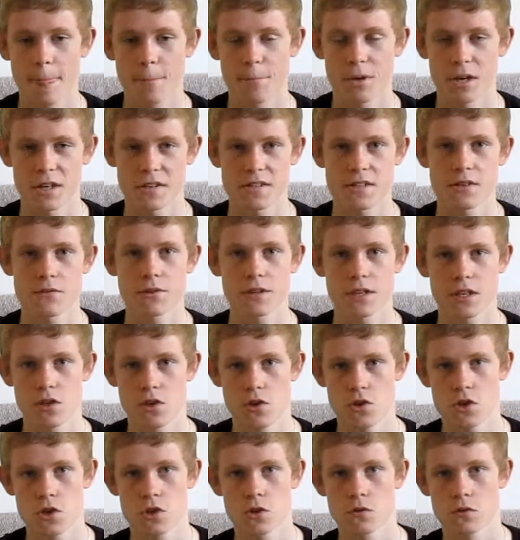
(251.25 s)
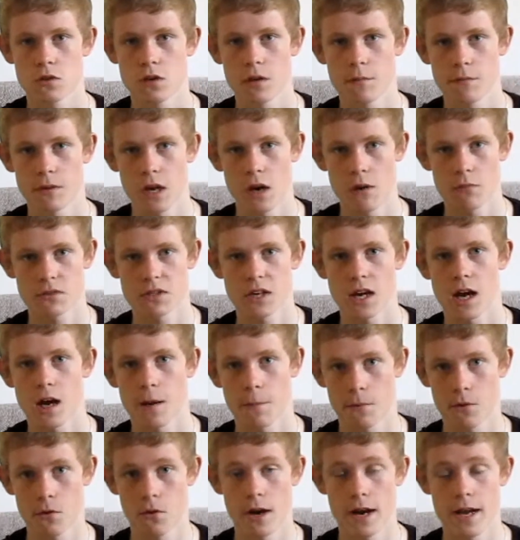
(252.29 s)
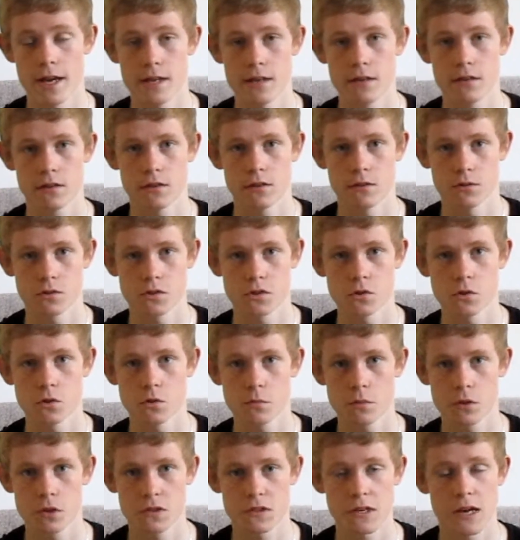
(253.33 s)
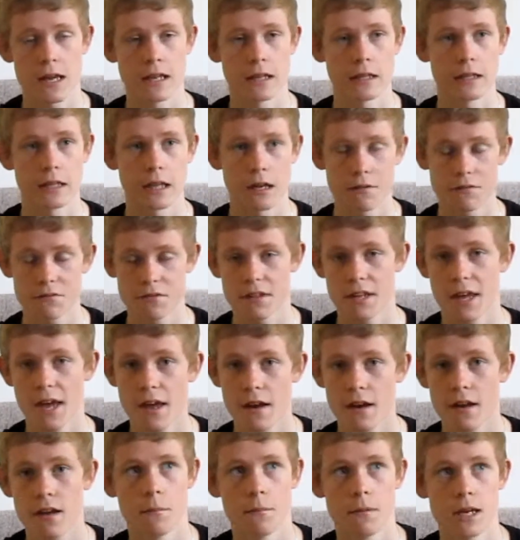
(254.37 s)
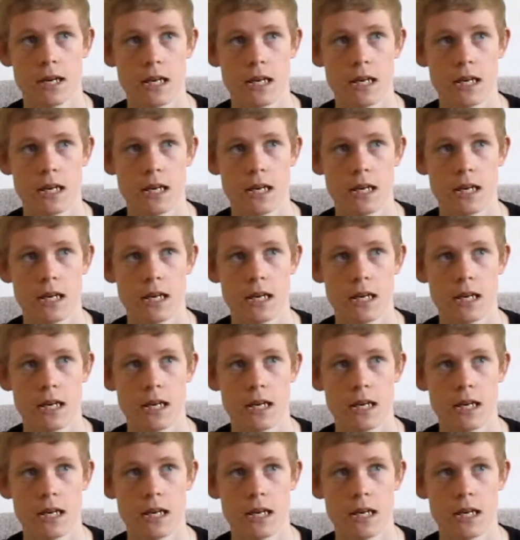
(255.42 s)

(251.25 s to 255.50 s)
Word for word: but I still think you should be able to upgrade your suit, because I loved that.